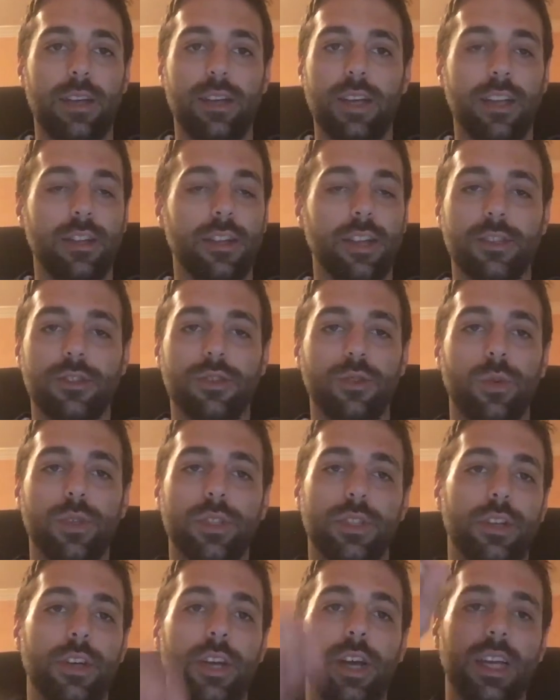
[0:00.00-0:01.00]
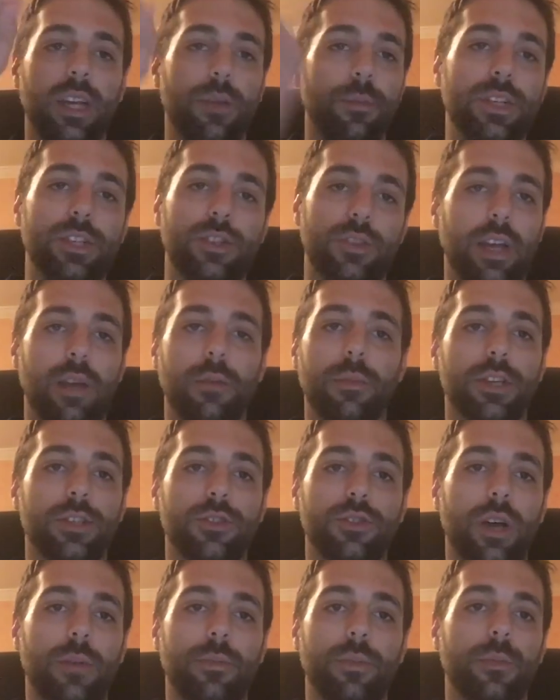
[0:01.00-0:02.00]
Electro Wizard, you're not going to be able to
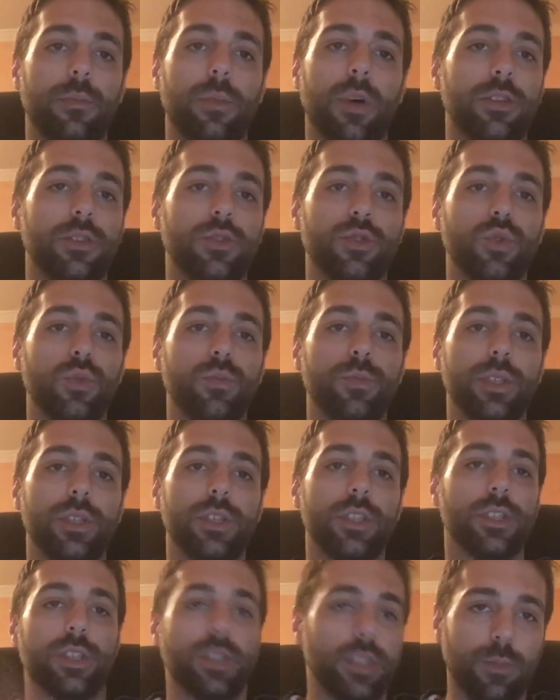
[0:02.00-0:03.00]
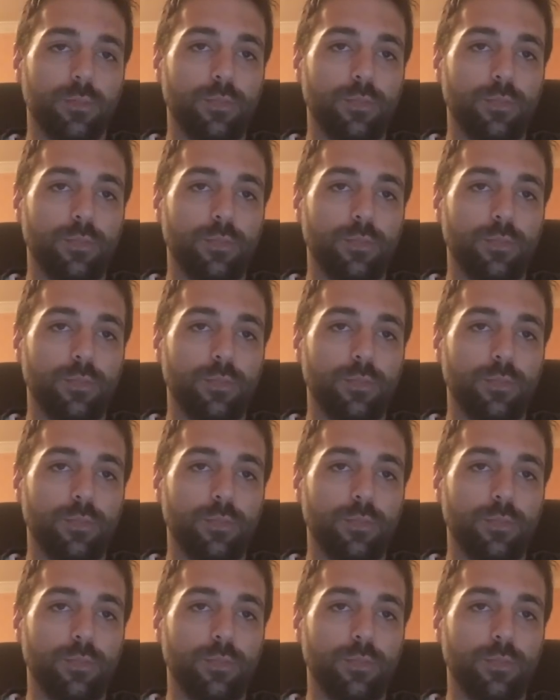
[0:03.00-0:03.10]
drop him on troops and just